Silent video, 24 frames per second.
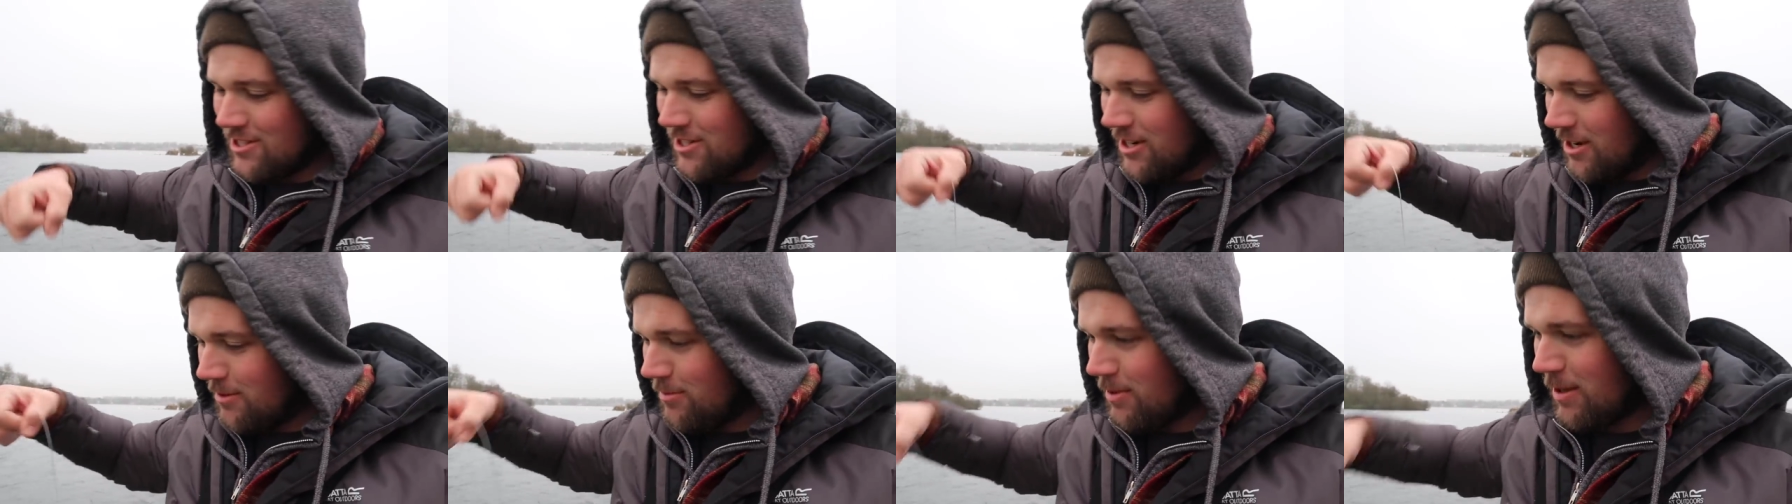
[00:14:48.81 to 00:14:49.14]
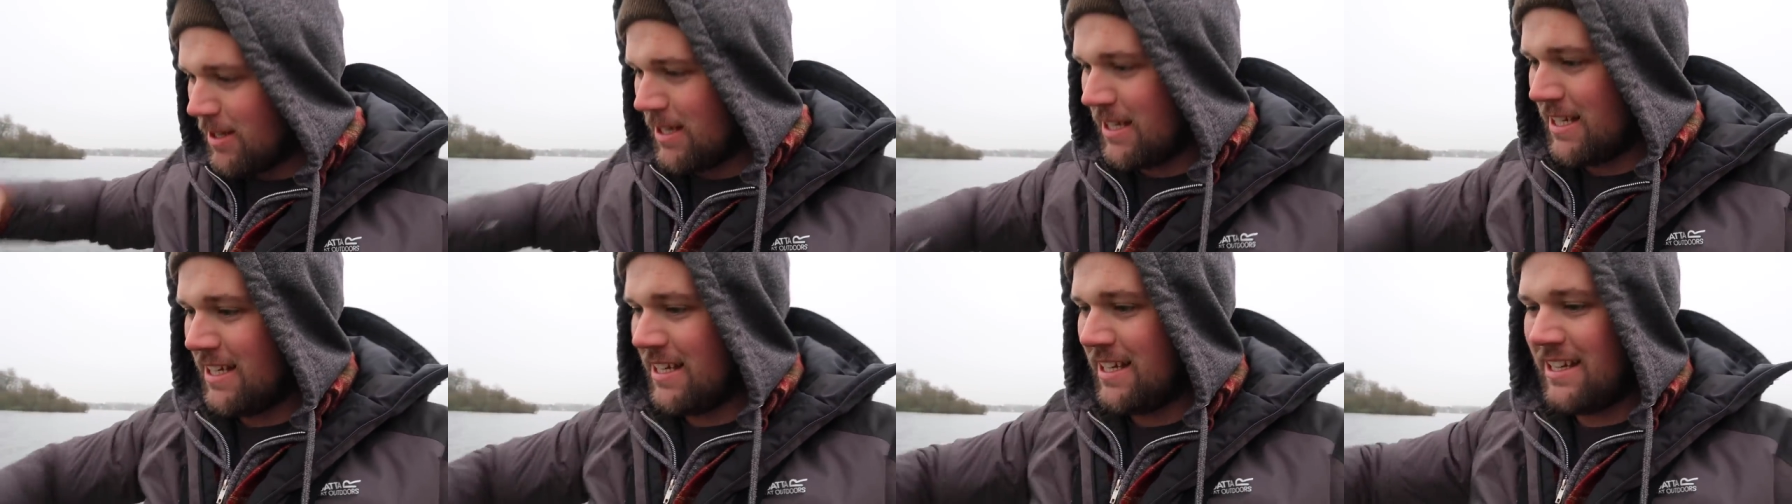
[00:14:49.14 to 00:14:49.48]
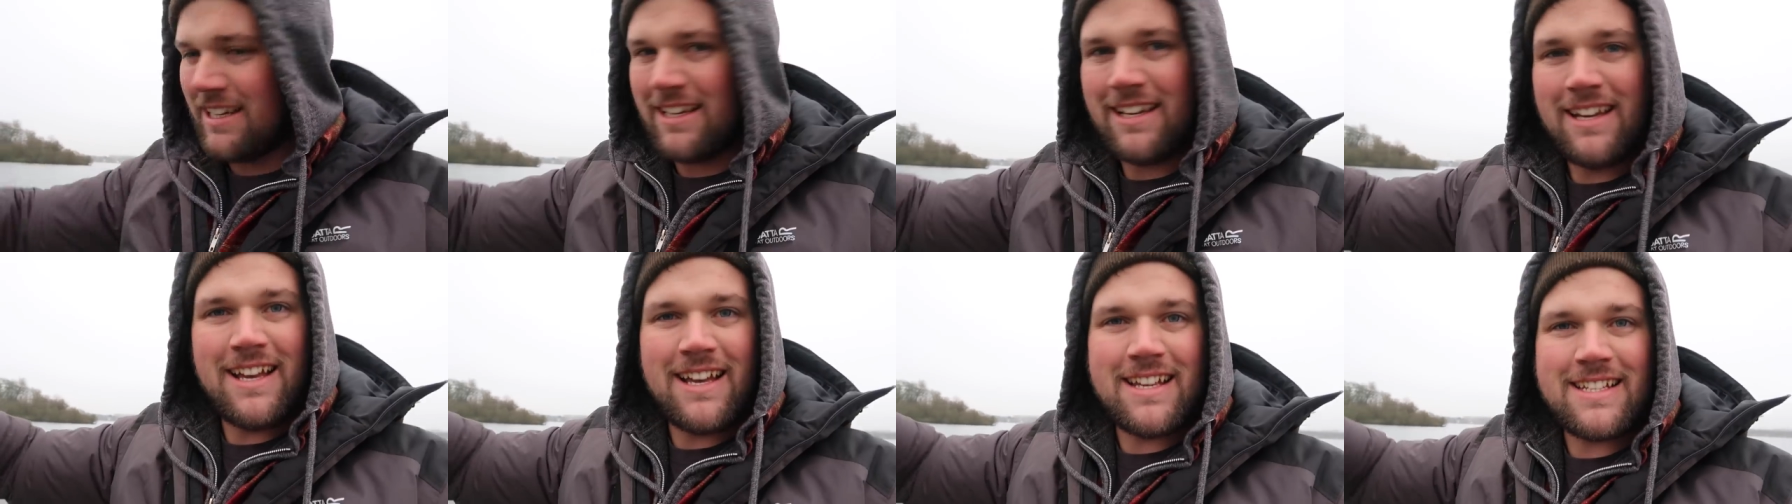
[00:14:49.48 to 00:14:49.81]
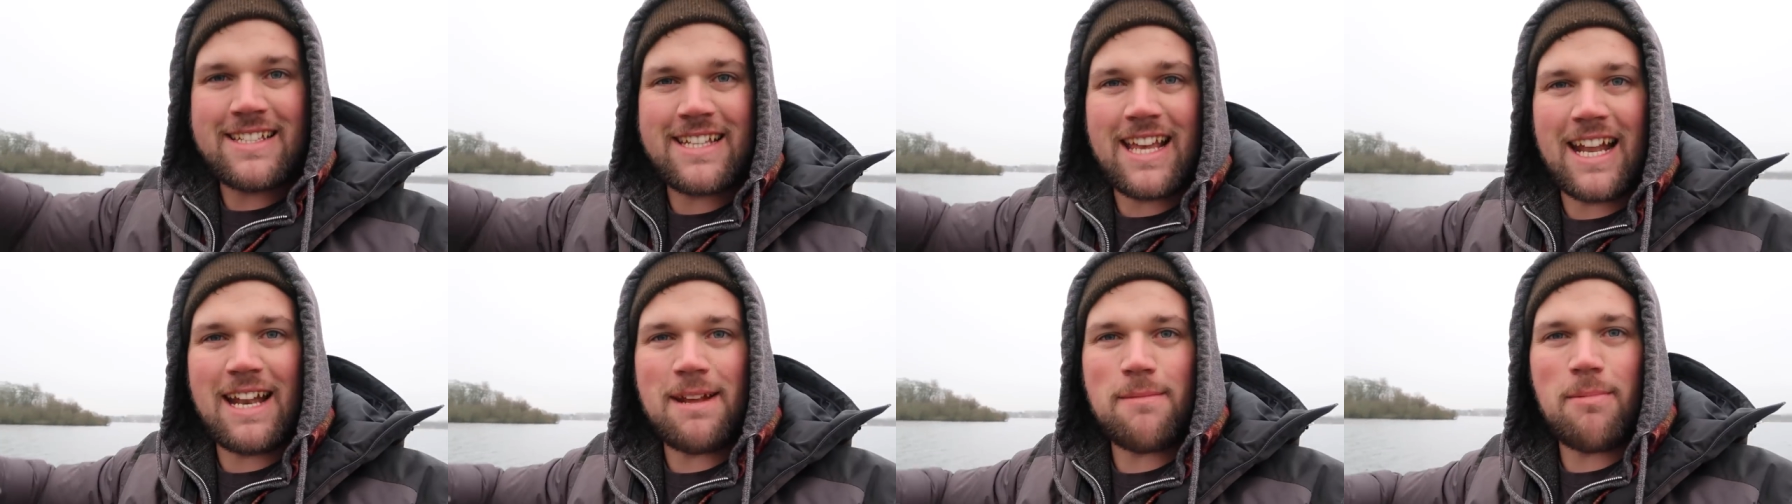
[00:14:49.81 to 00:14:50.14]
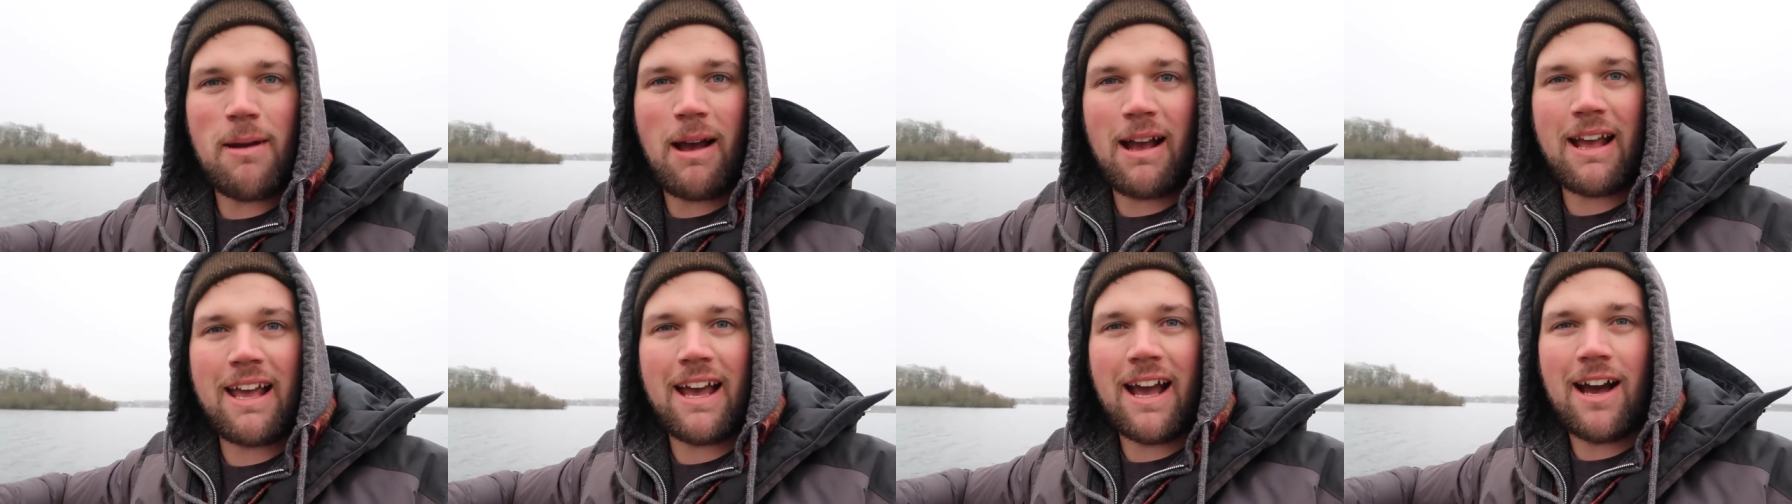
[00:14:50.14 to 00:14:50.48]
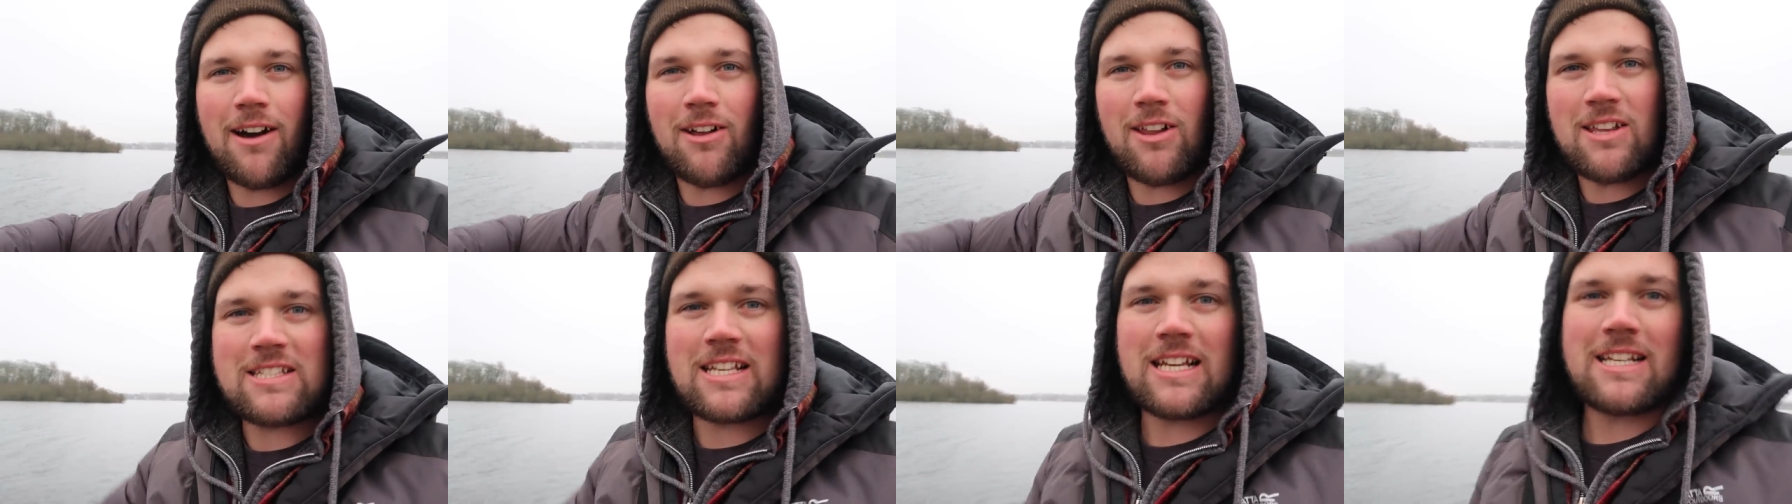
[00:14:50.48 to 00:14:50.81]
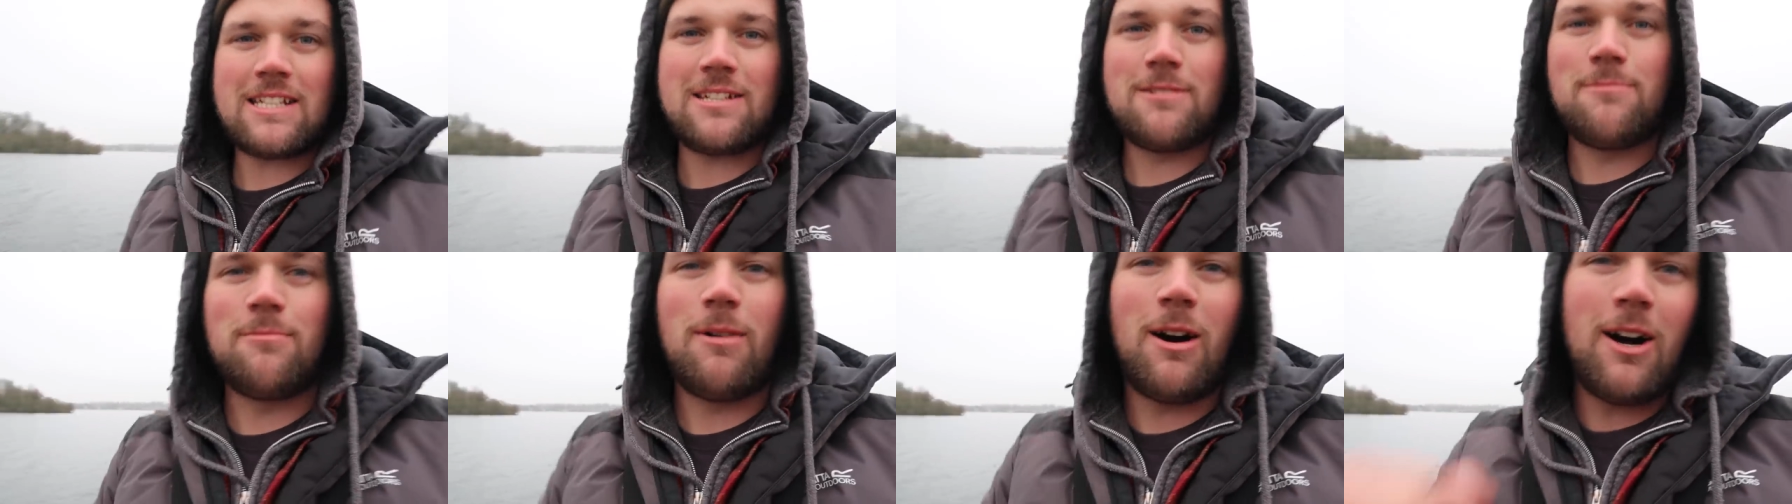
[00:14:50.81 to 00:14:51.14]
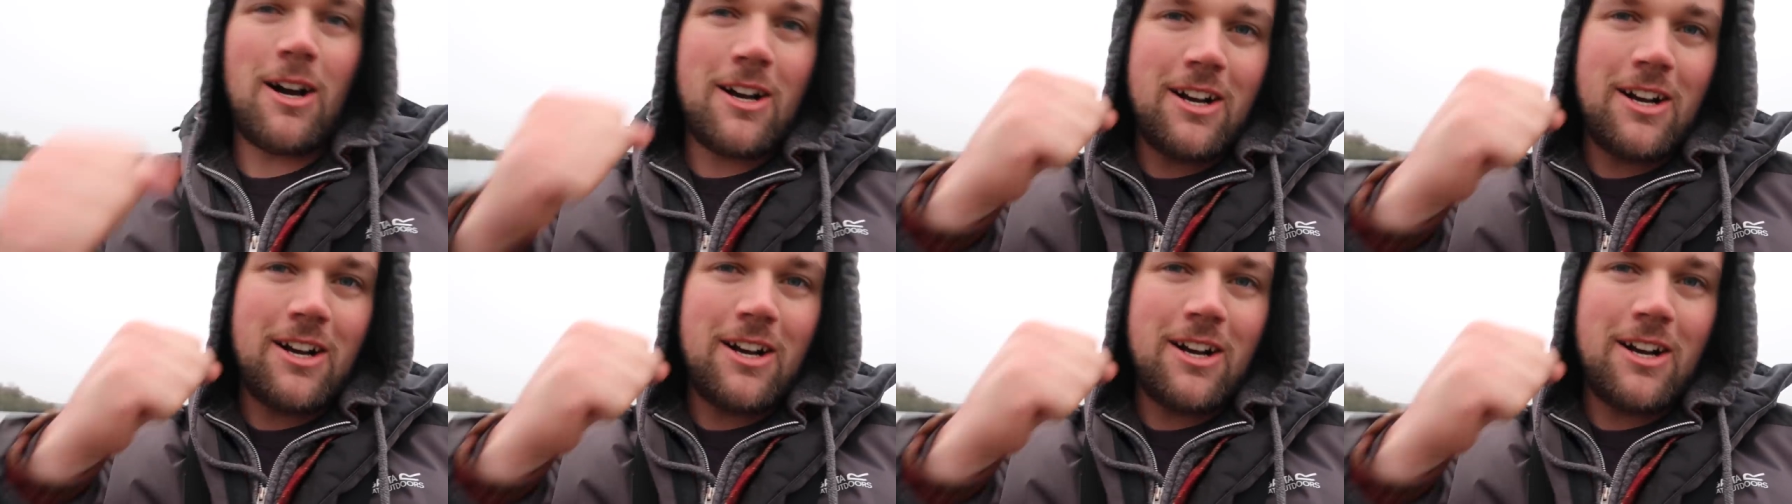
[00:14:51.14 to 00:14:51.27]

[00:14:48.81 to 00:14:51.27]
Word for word: job. Let's get it back out, let's get some more